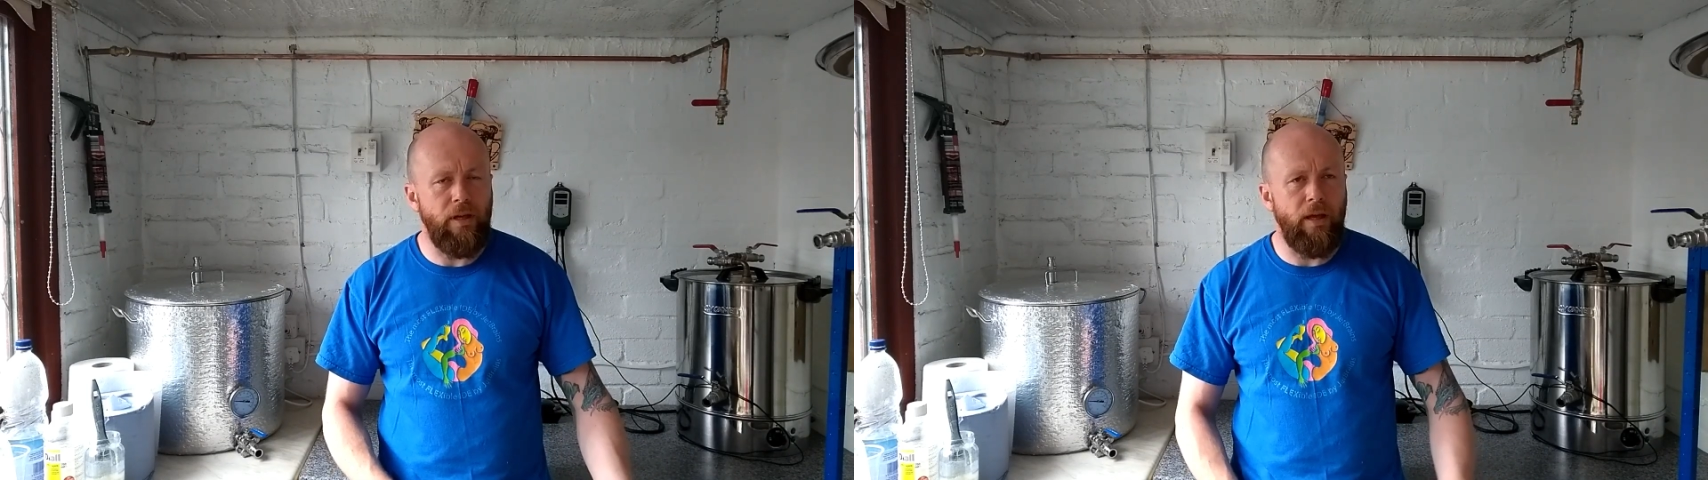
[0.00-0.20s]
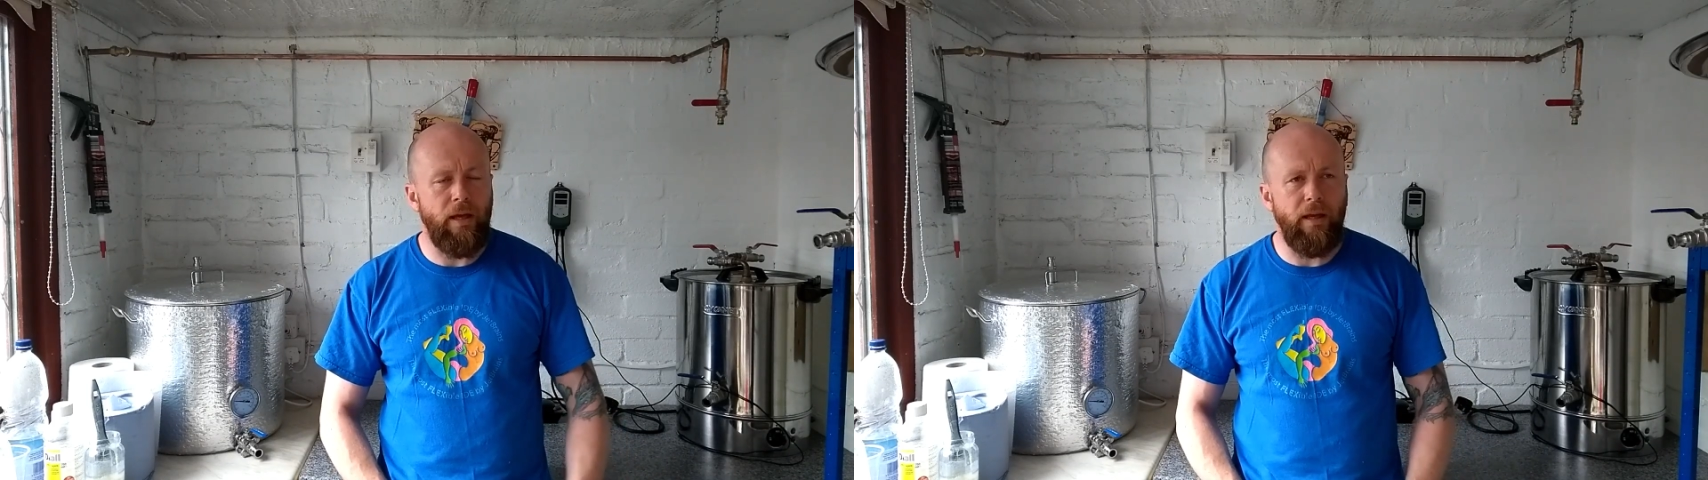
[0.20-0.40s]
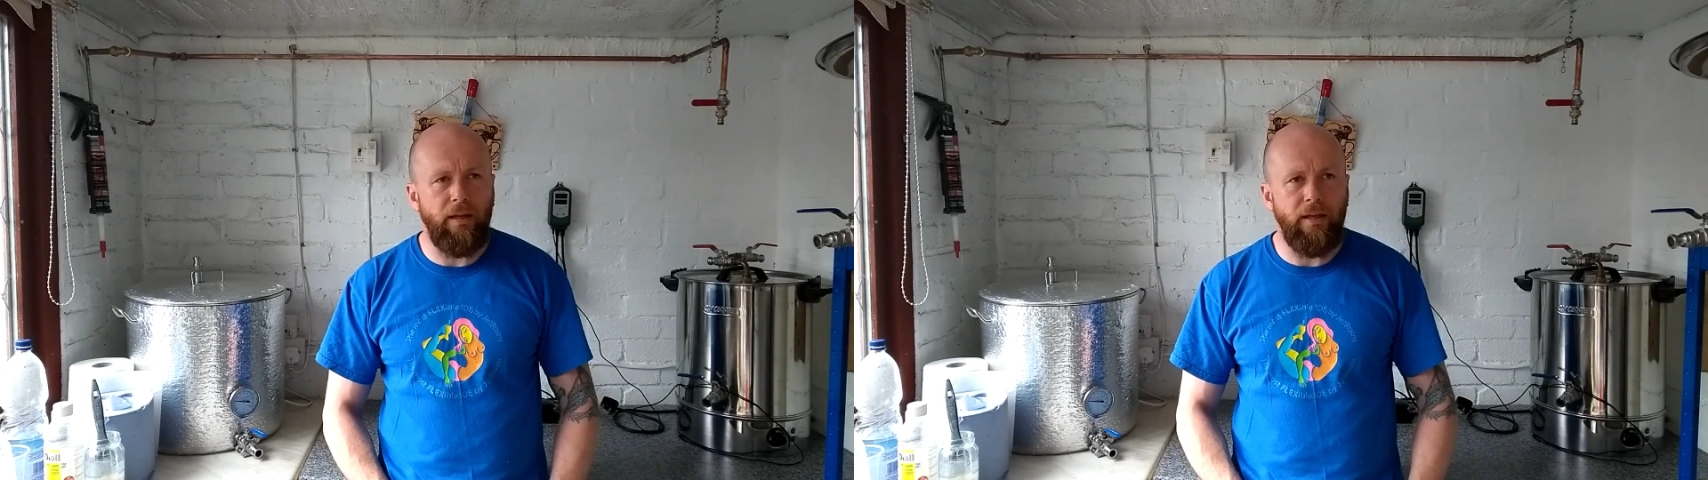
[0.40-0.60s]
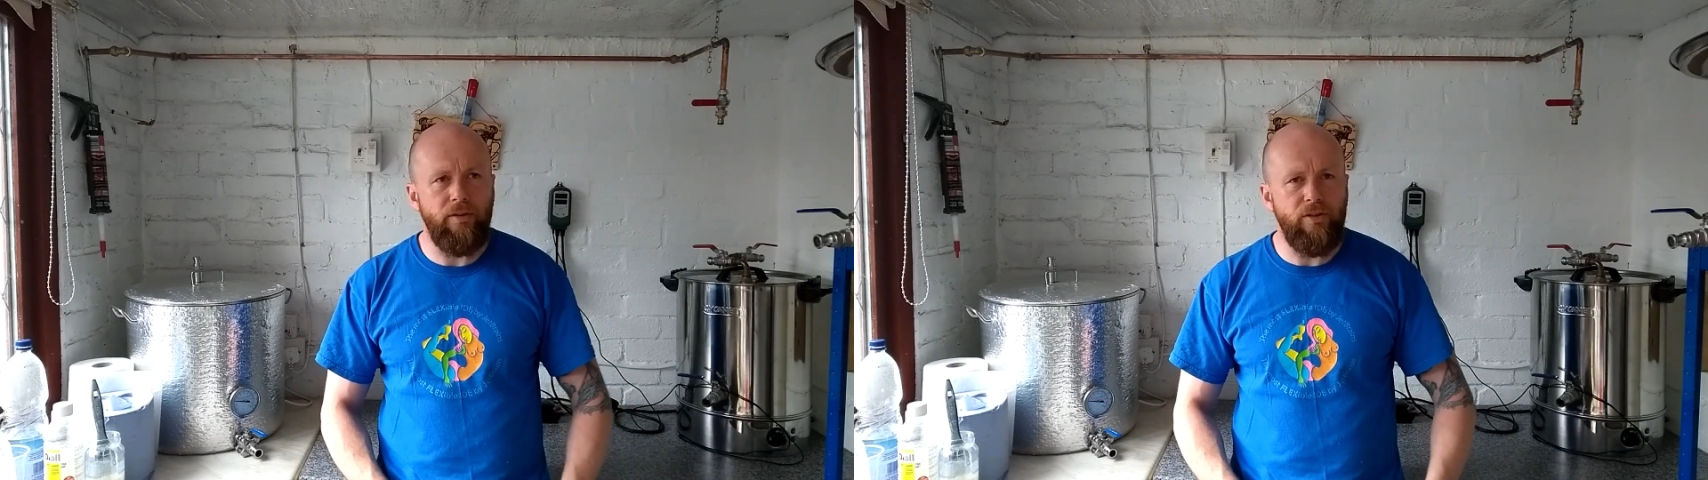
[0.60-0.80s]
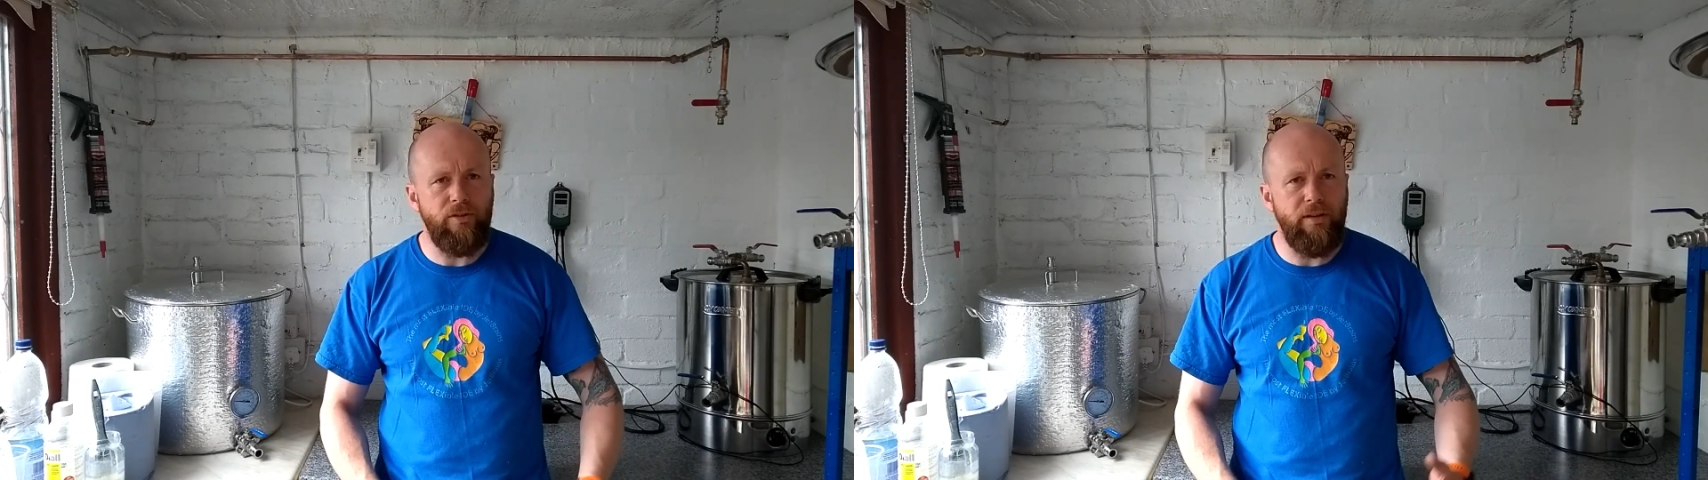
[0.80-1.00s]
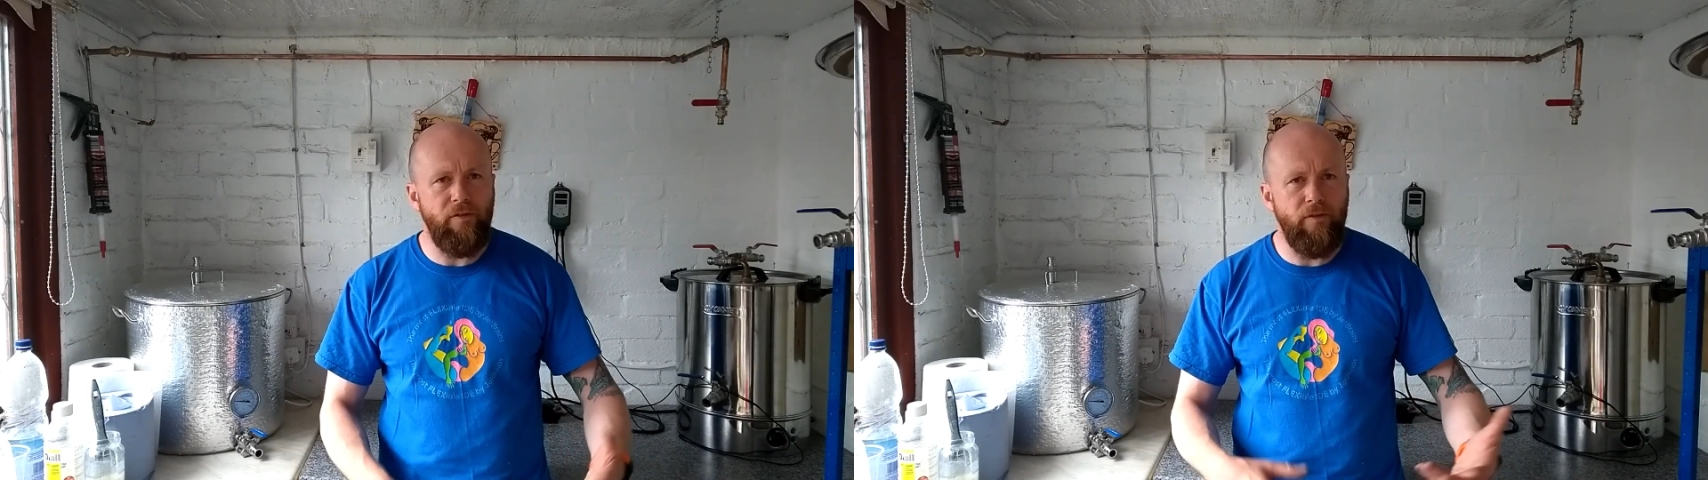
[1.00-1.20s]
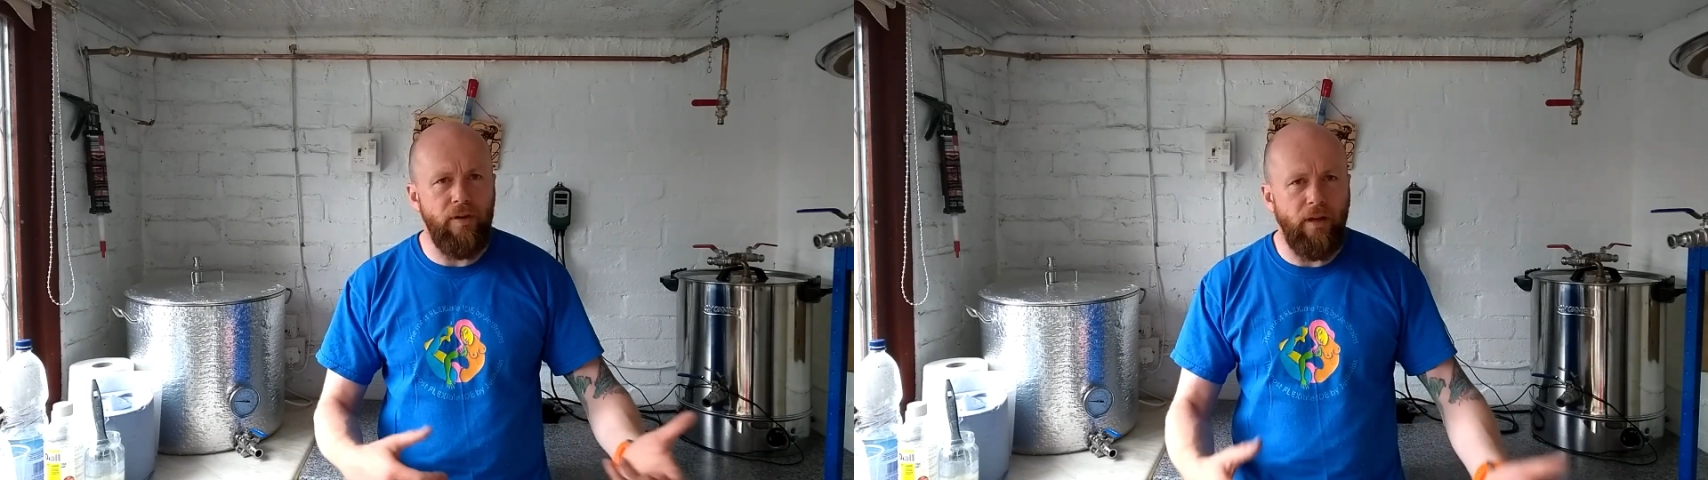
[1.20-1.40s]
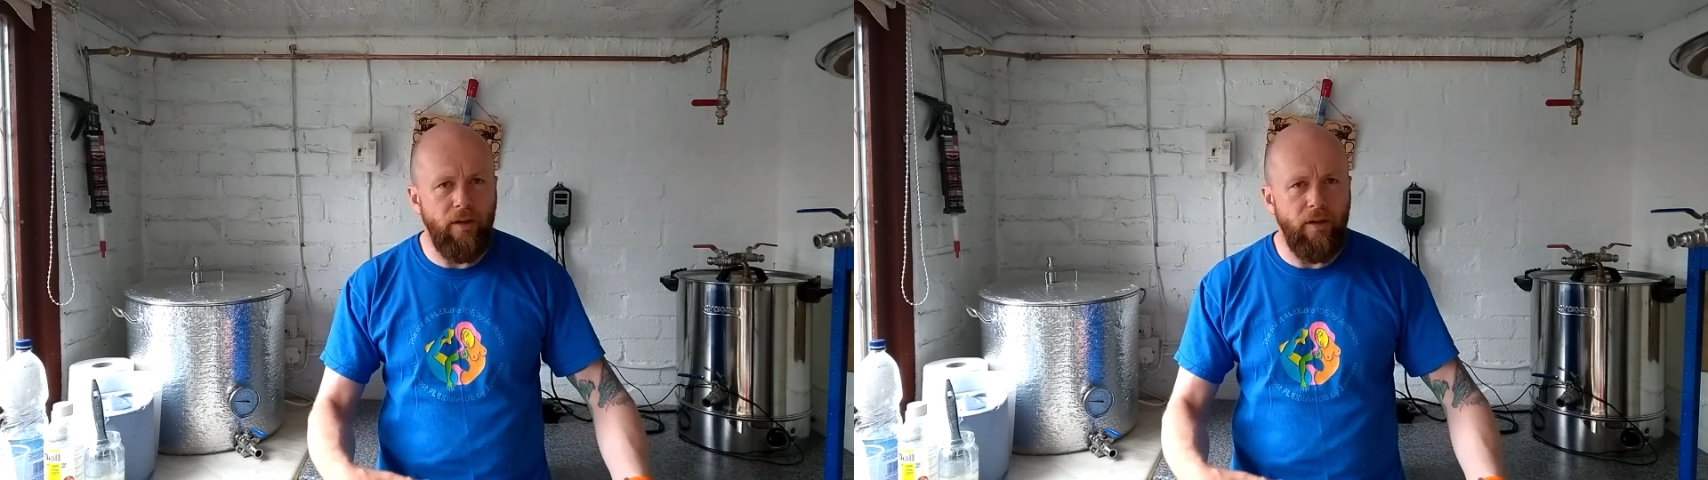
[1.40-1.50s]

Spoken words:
just different.